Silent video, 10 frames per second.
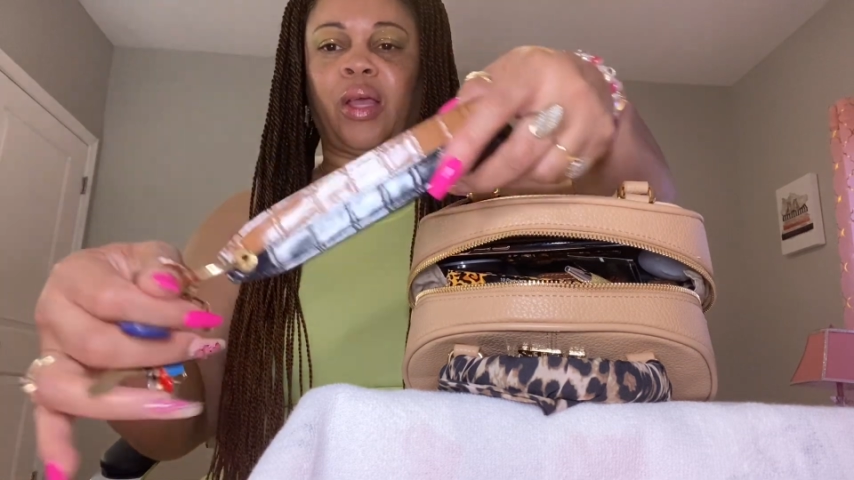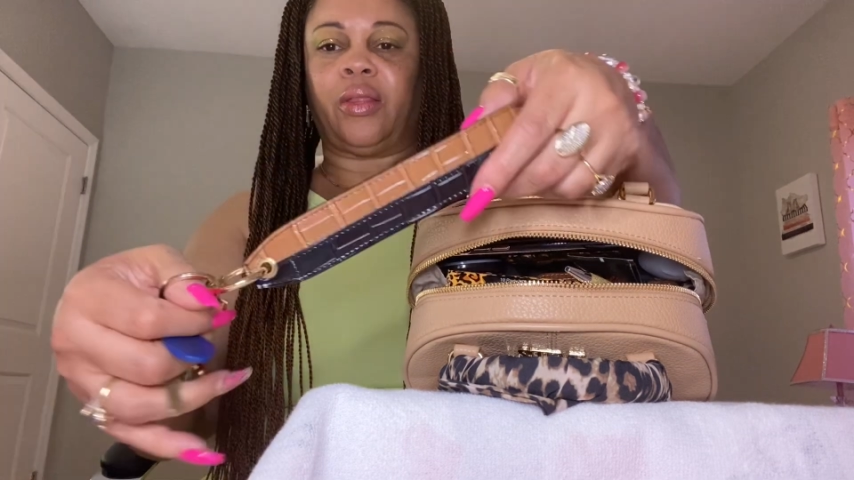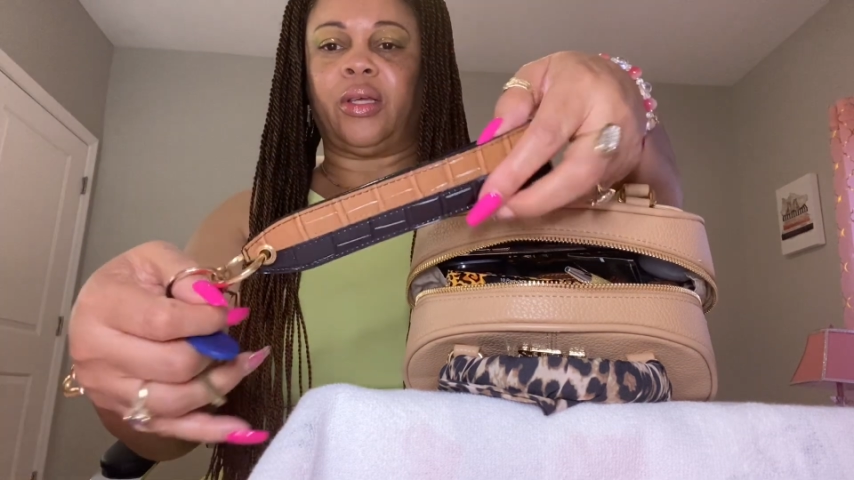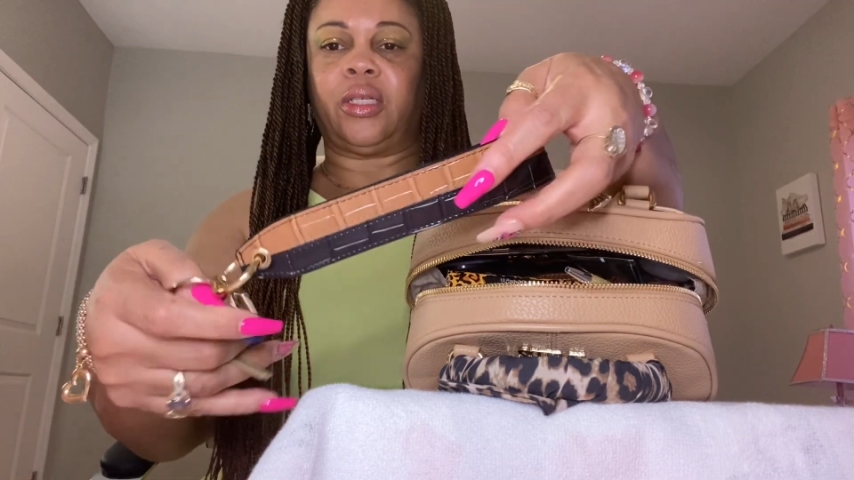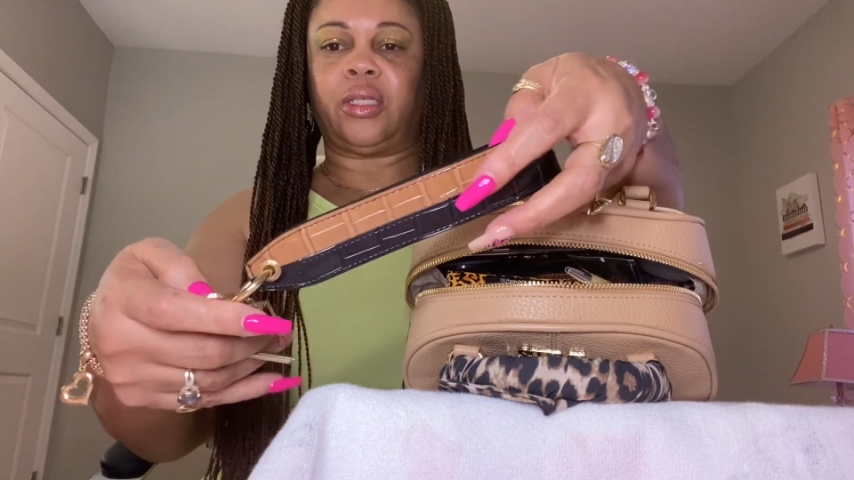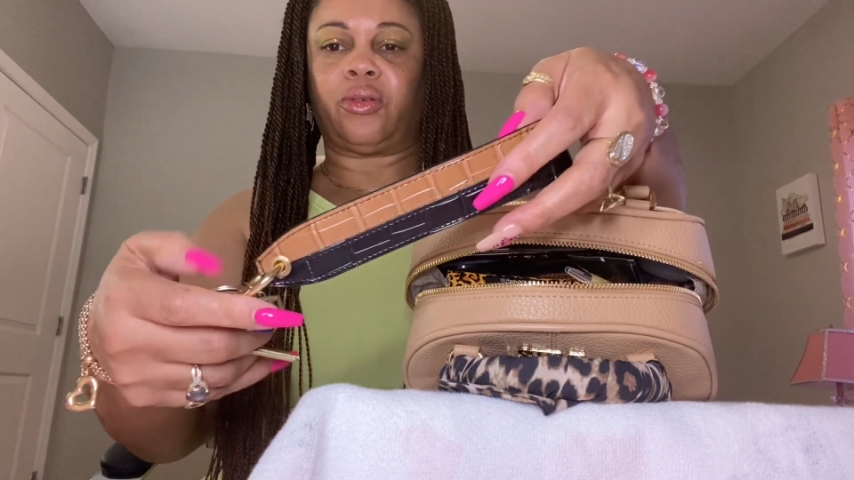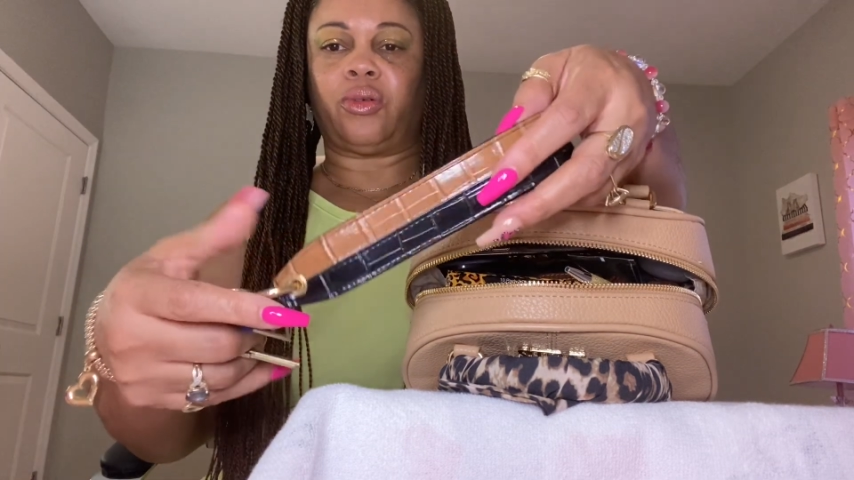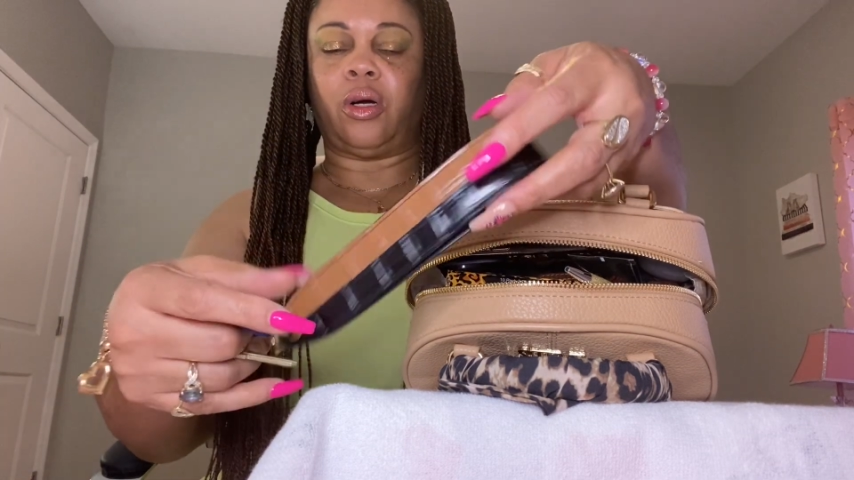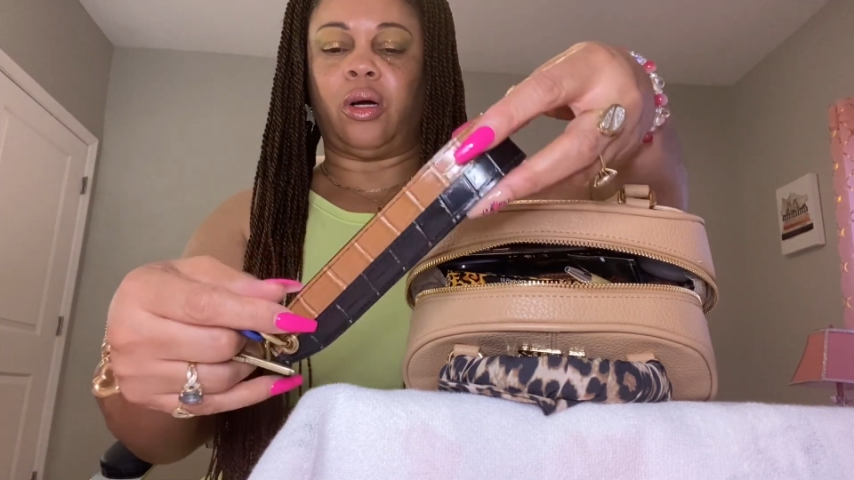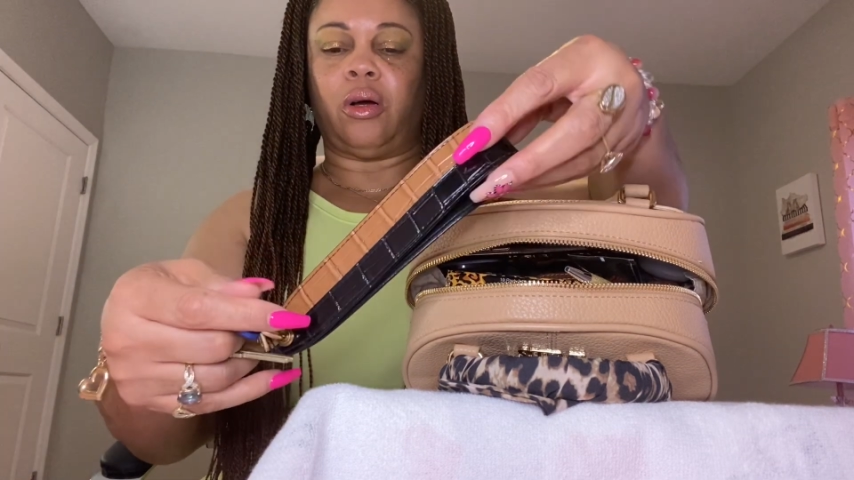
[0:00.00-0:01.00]
This
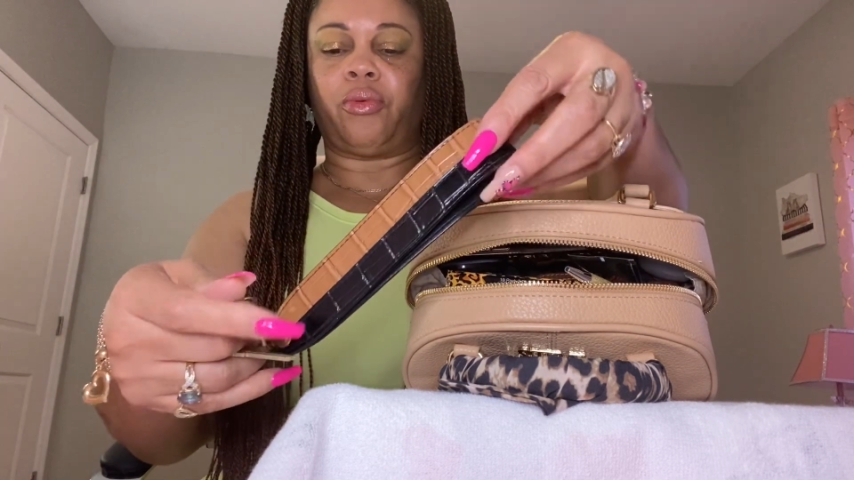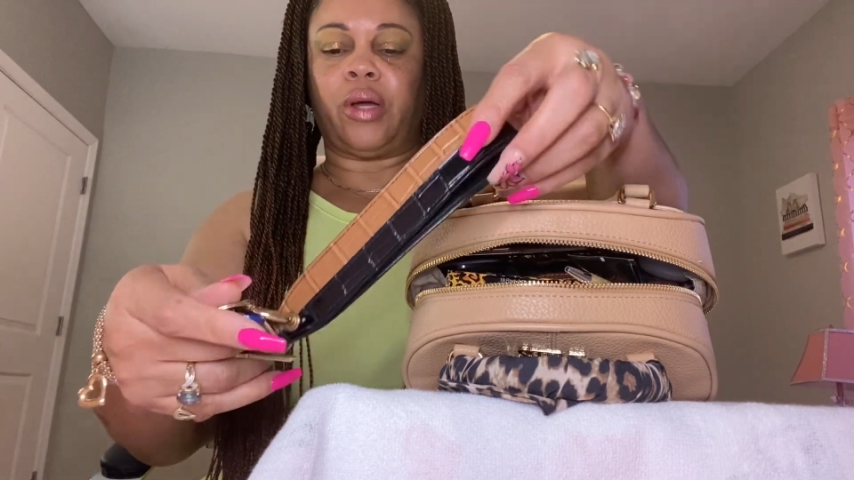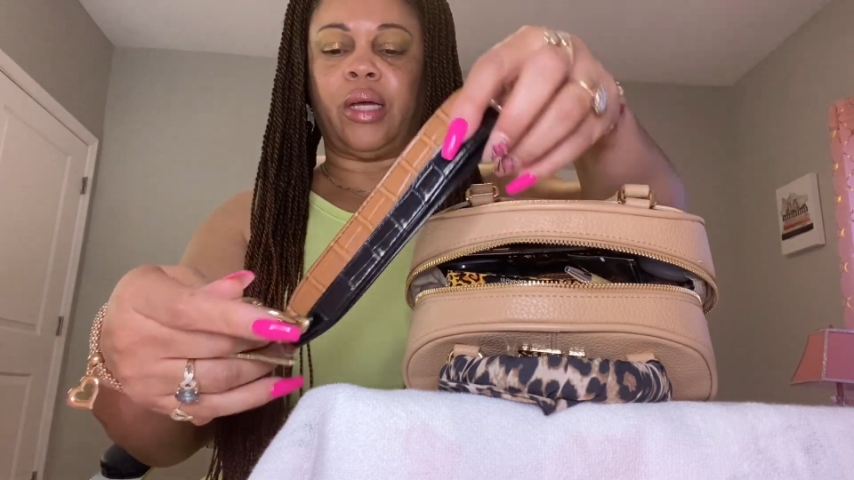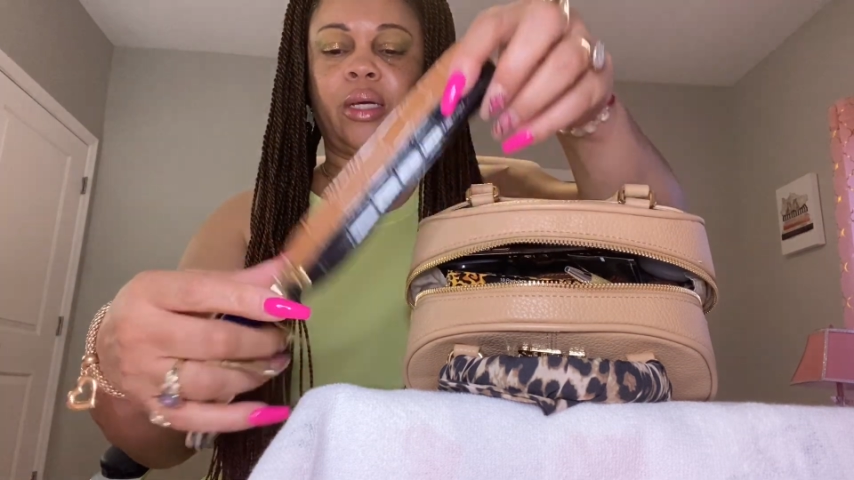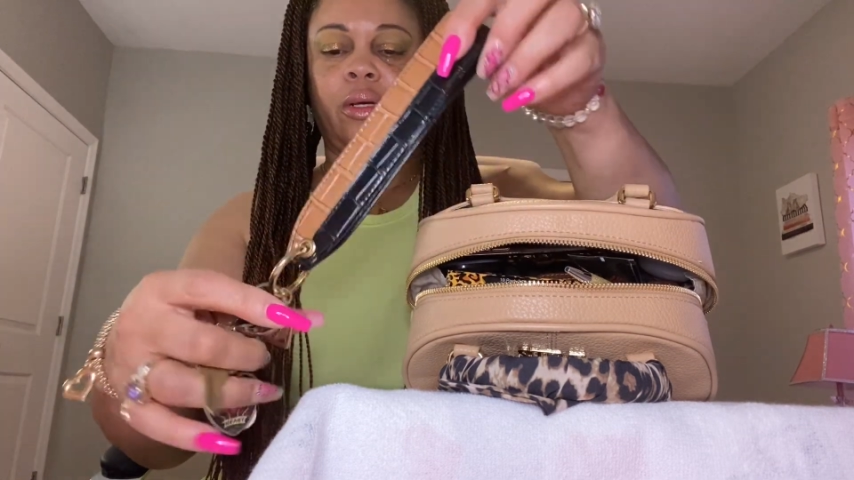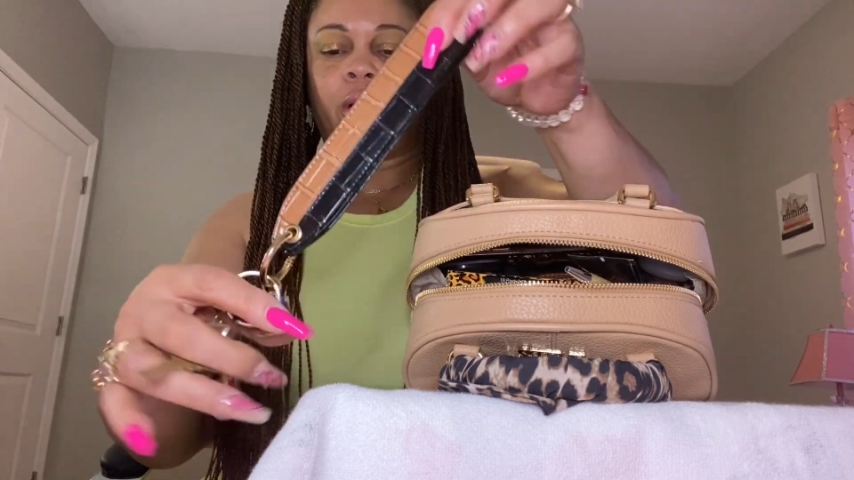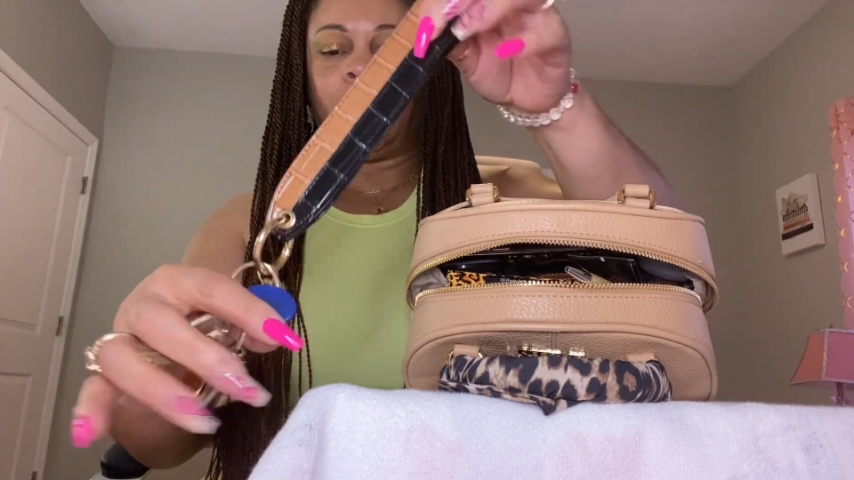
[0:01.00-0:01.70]
uh, right here